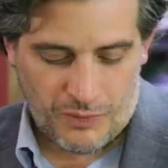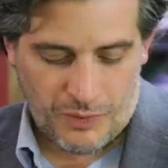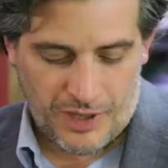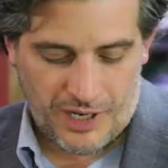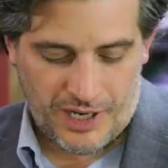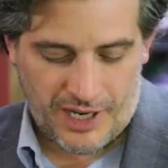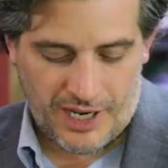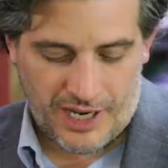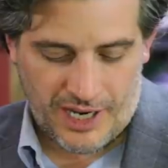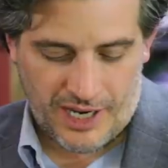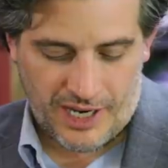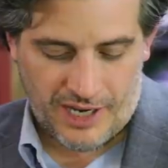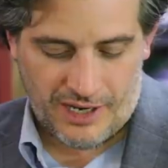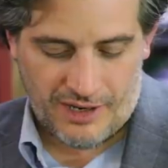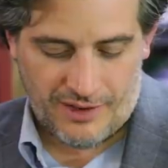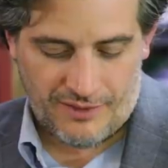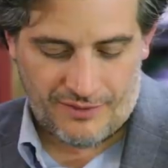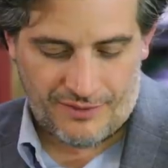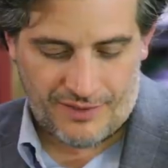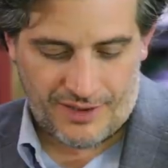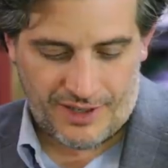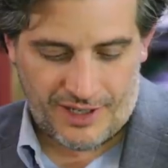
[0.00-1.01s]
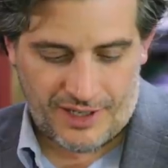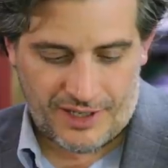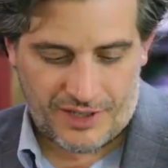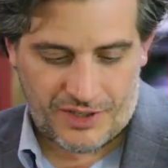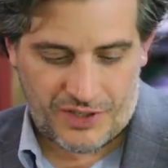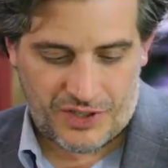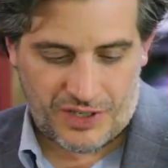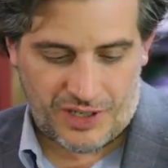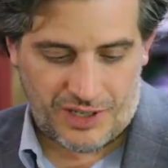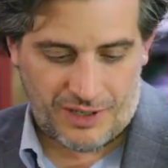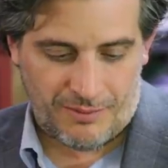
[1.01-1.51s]
We have
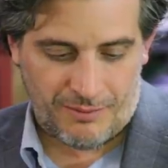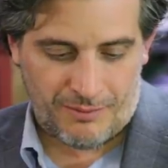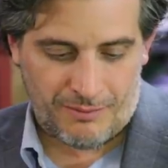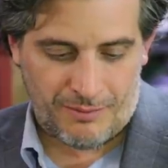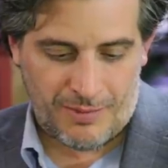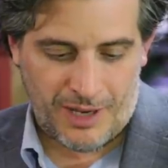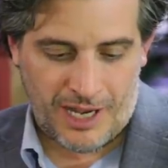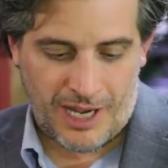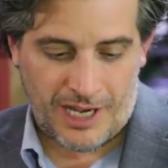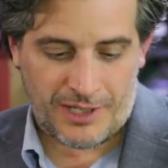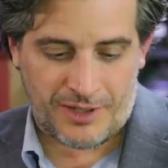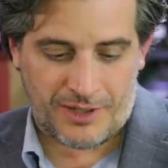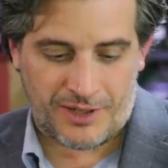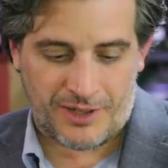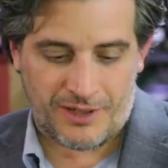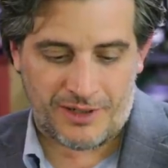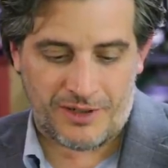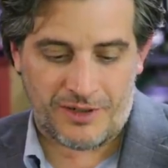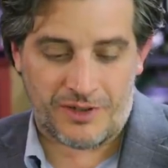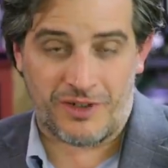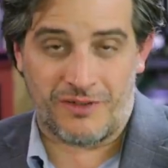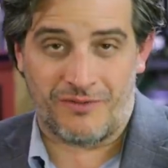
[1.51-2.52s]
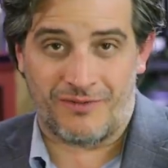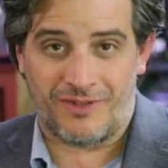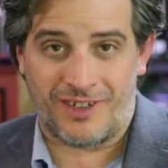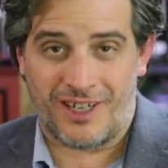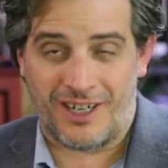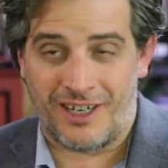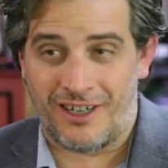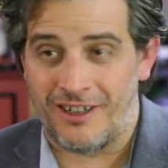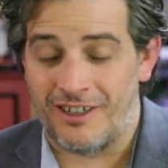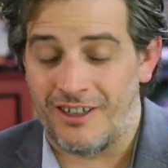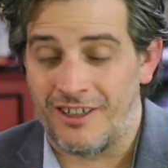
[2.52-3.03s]
some Masters of
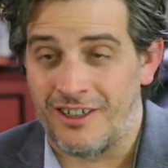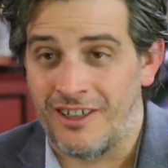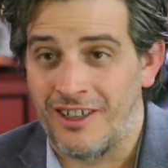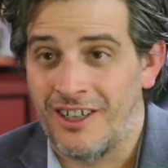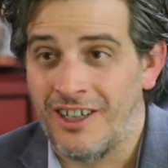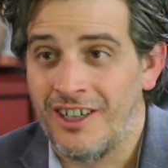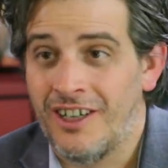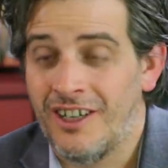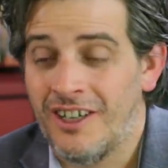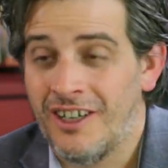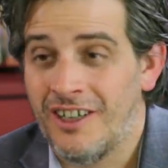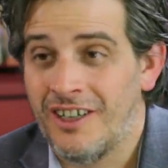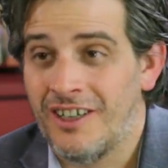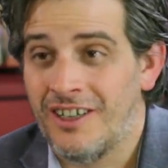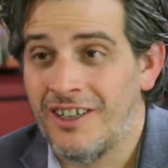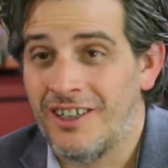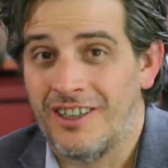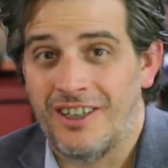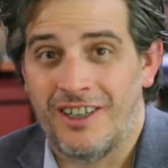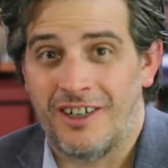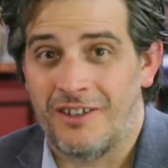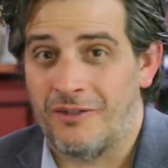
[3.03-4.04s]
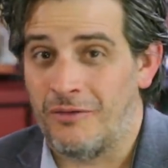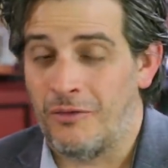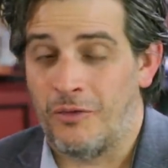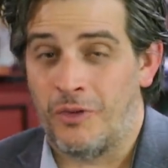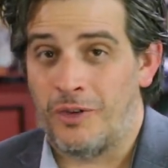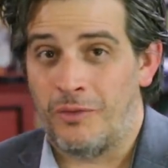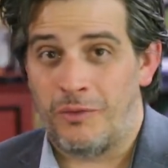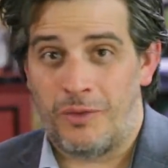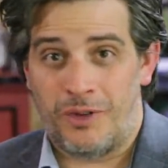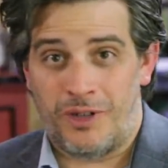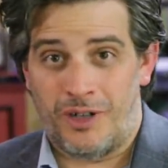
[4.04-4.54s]
Terror. Are
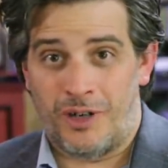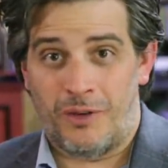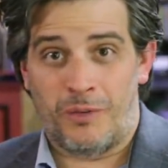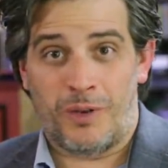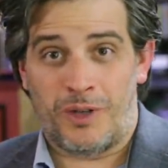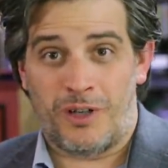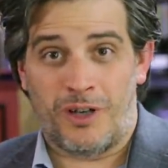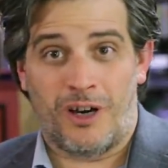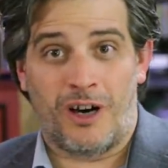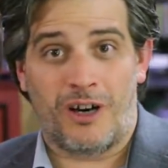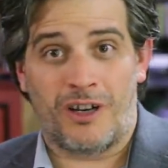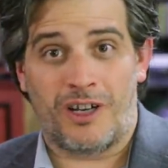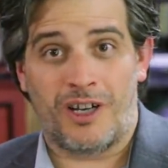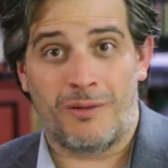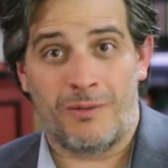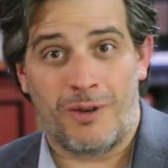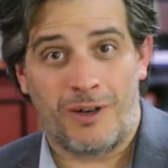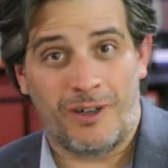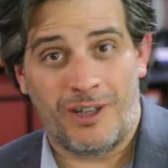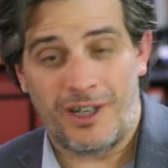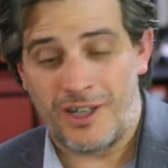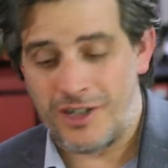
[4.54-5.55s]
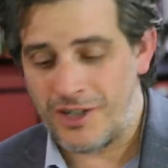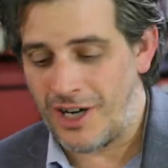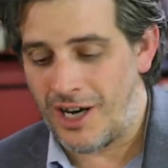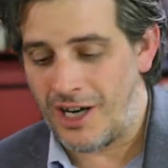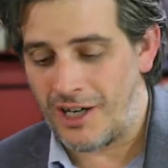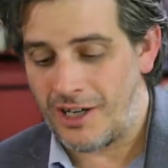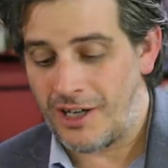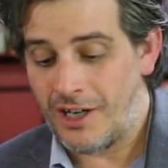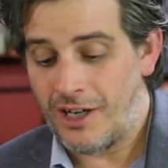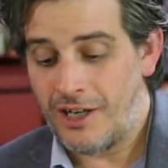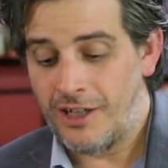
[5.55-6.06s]
we talking about
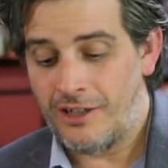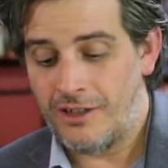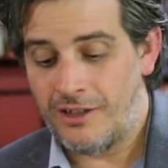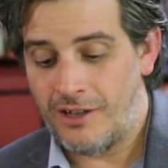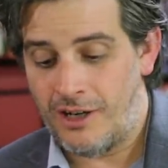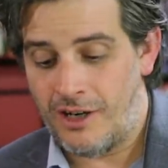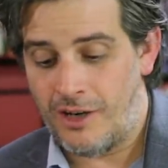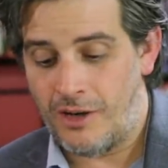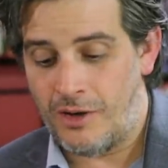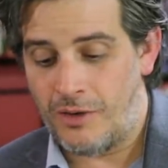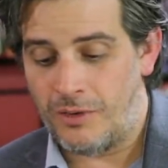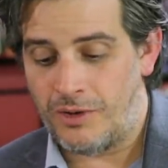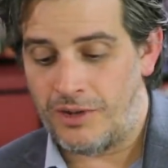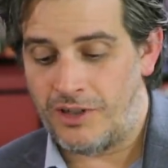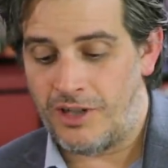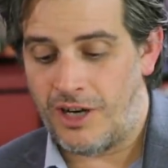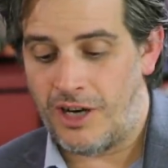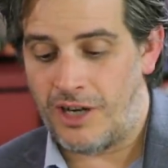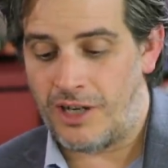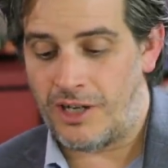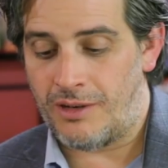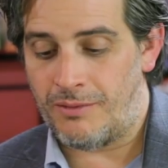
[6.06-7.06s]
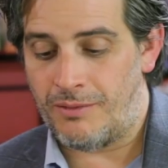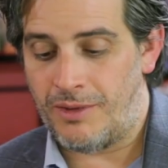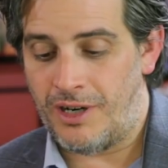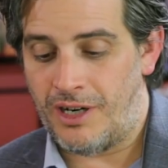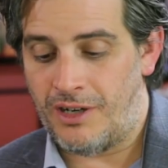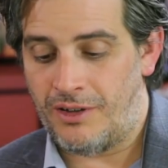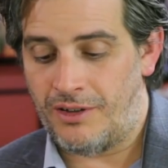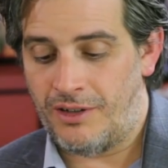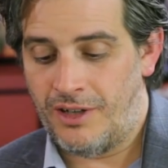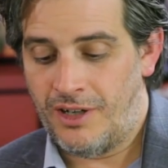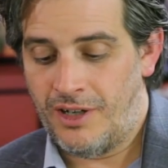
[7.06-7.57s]
Hitchcock? No, we're talking
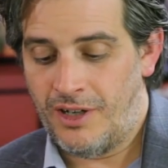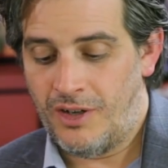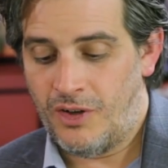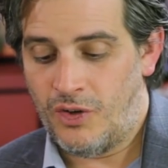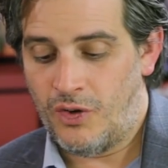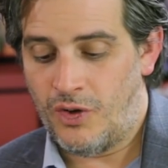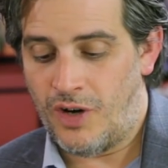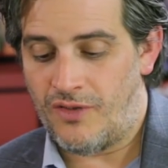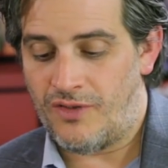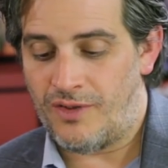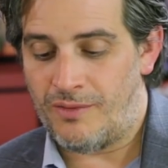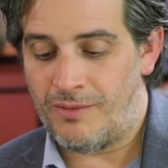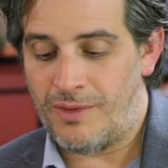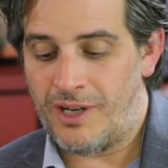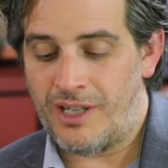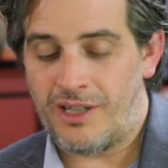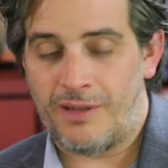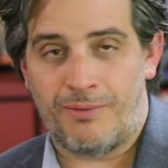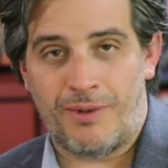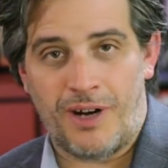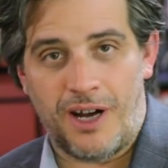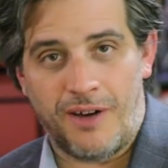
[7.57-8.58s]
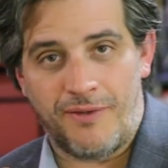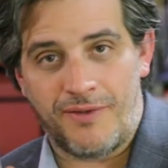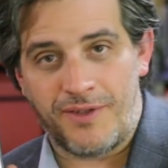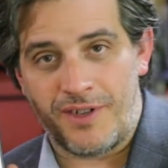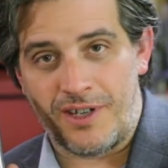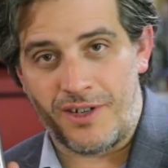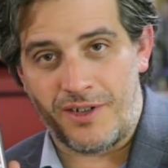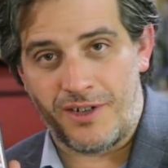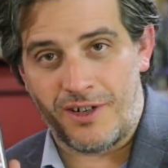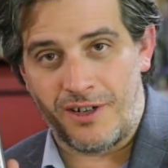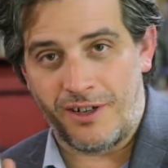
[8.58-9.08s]
about whoever made The
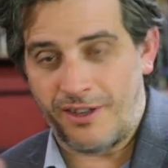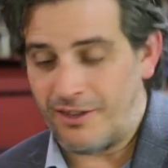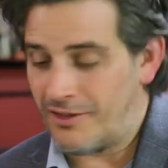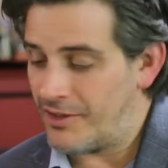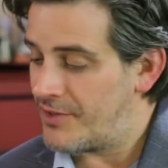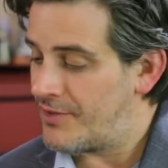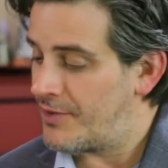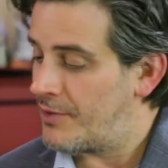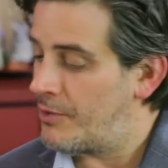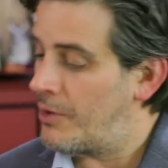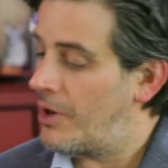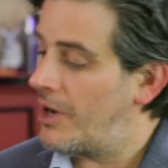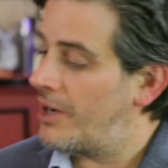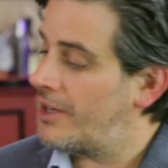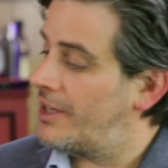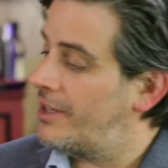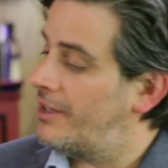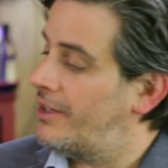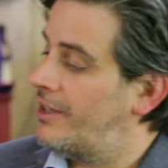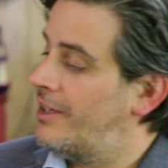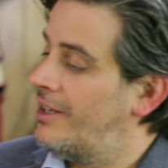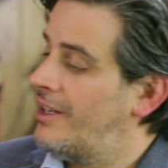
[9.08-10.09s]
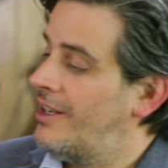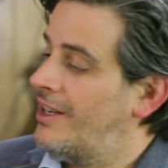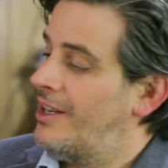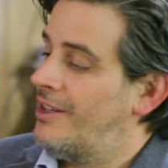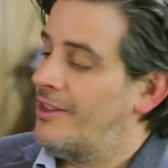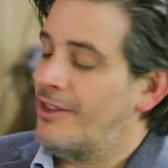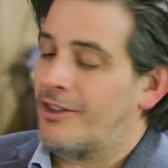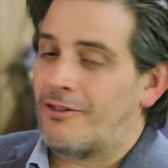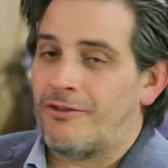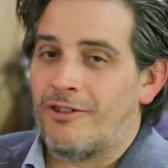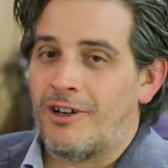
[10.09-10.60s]
Prophecy, starring Christopher Walken.
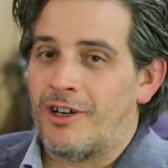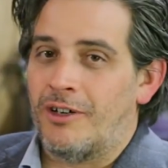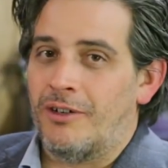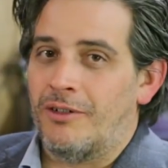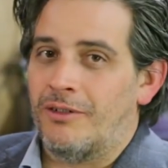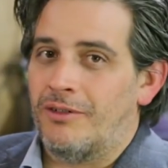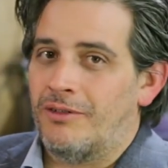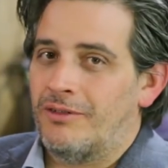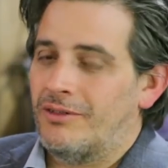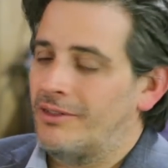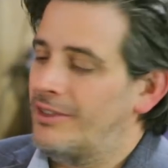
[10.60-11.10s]
The Crow